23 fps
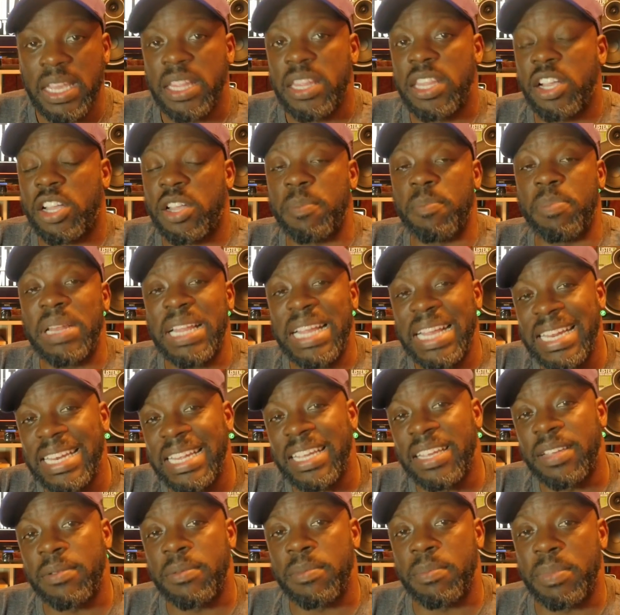They're
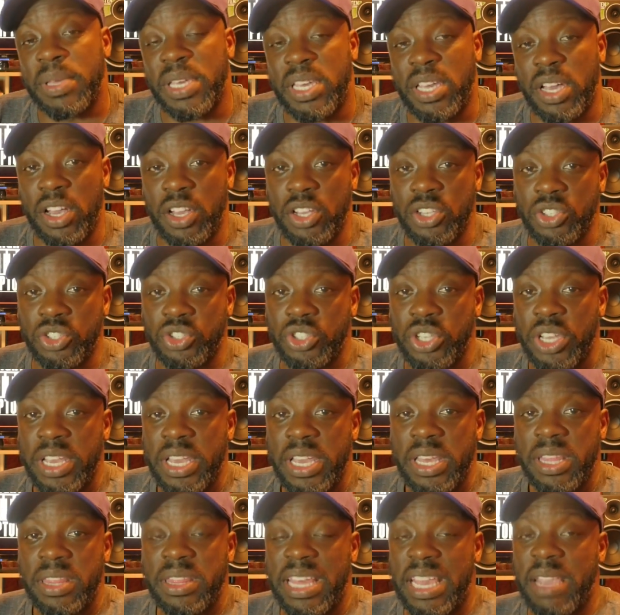complaining because
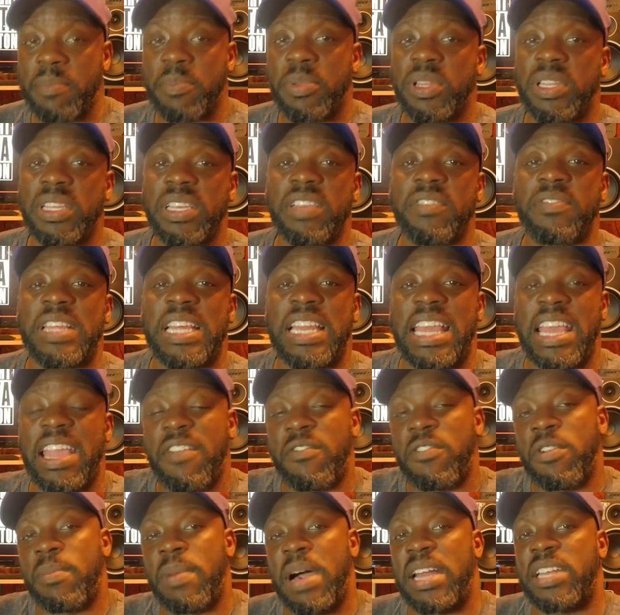they believe that
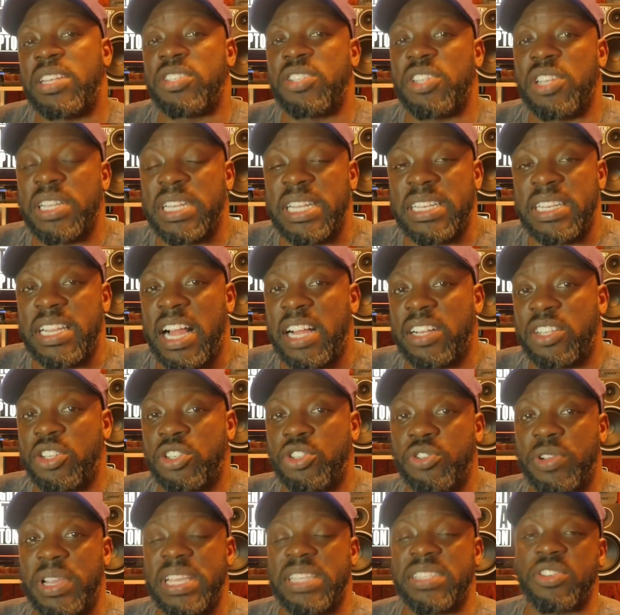everybody's looking at Dr.
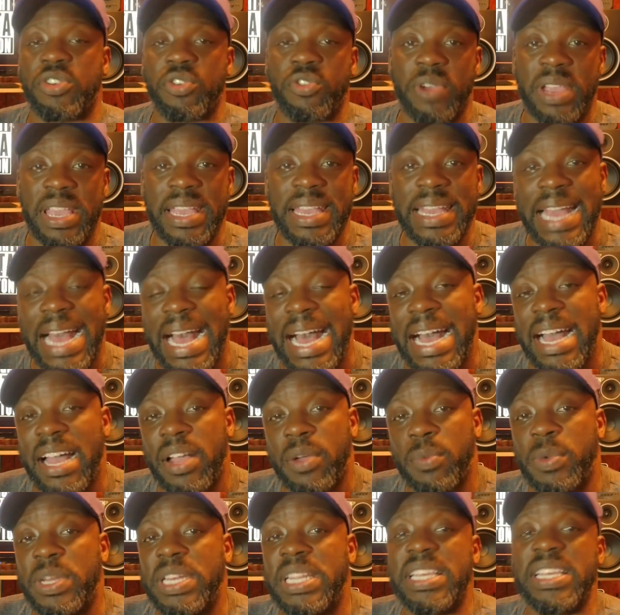Dre as a great
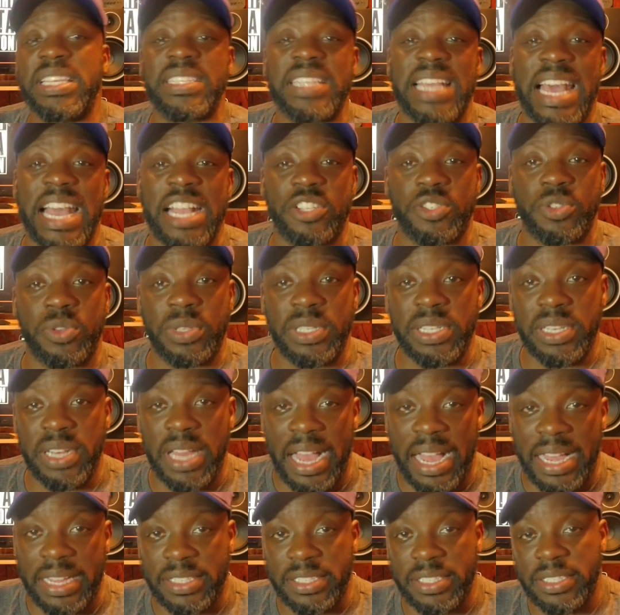guy when he's actually
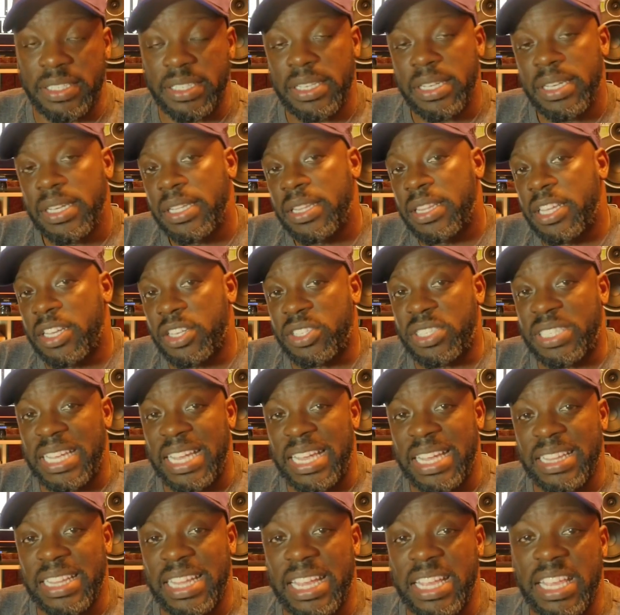not. They're
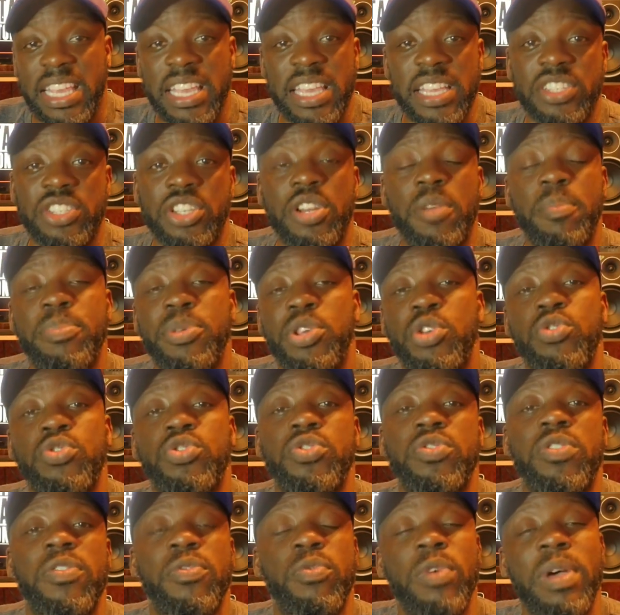saying that he is an
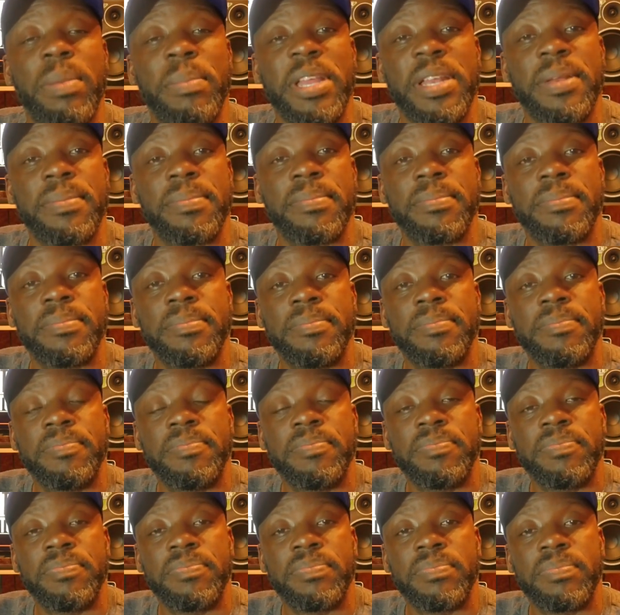abuser of women.
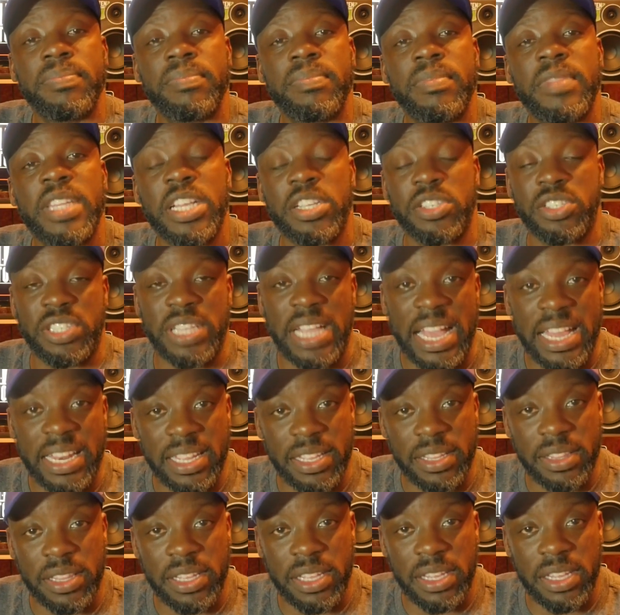They're
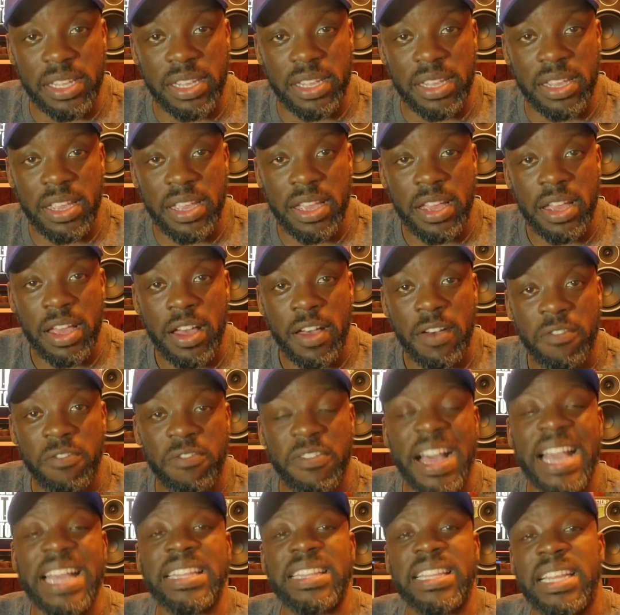citing the
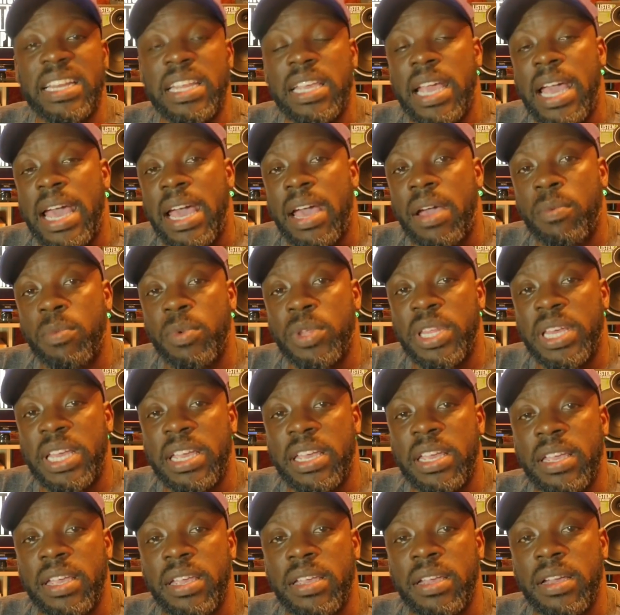fight that he had with
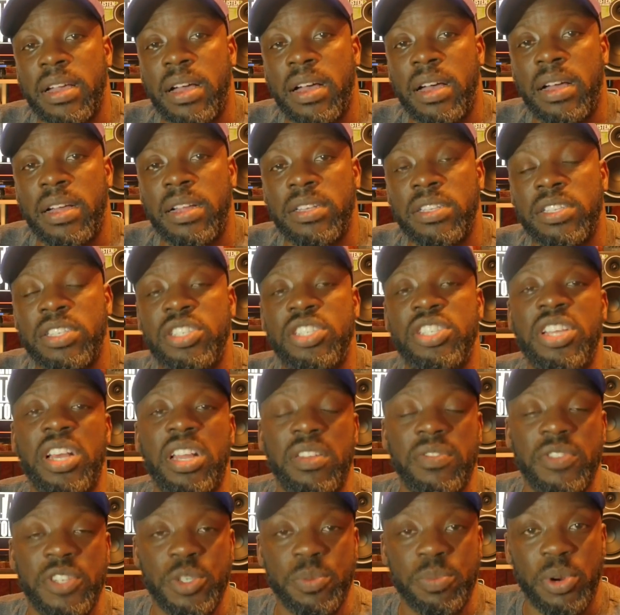a
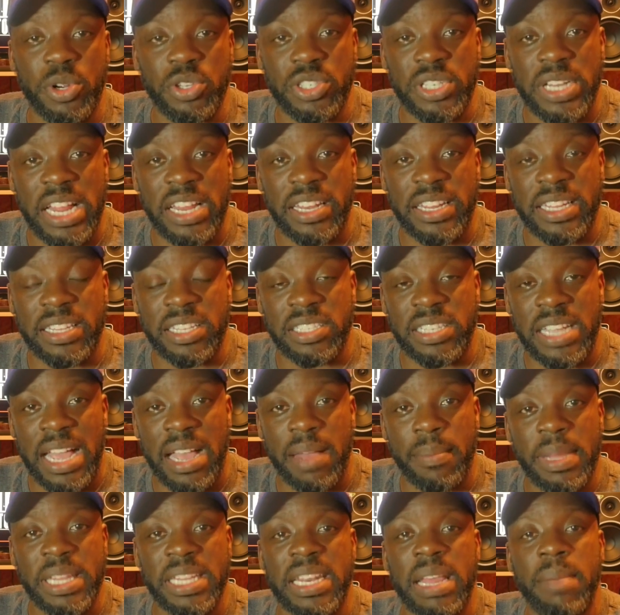television personality at the
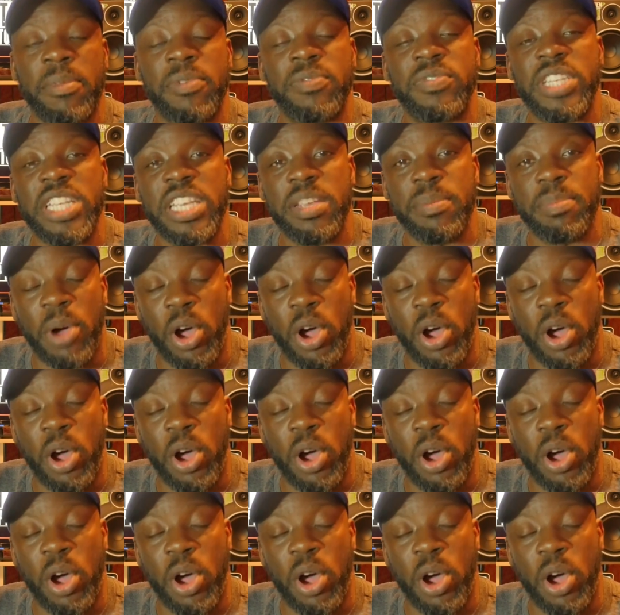time by the name of Dee